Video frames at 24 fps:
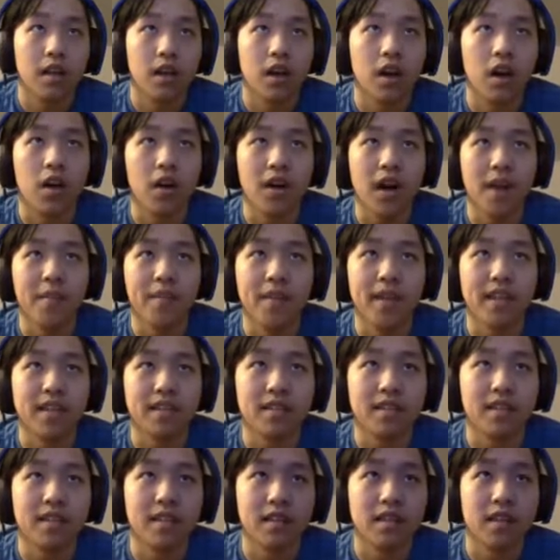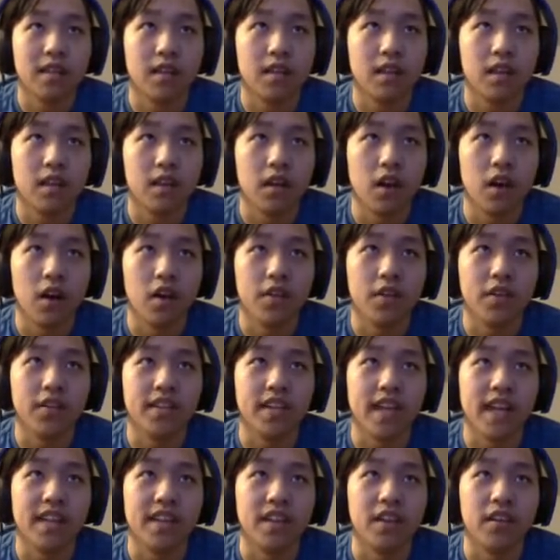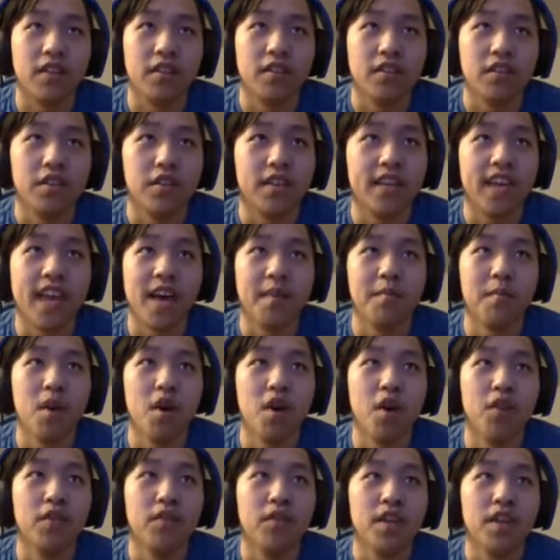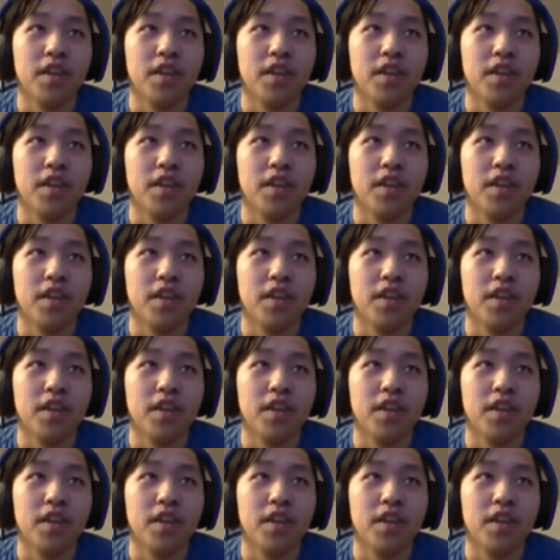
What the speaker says: oh, I missed, oh, you're dead though, you can't move,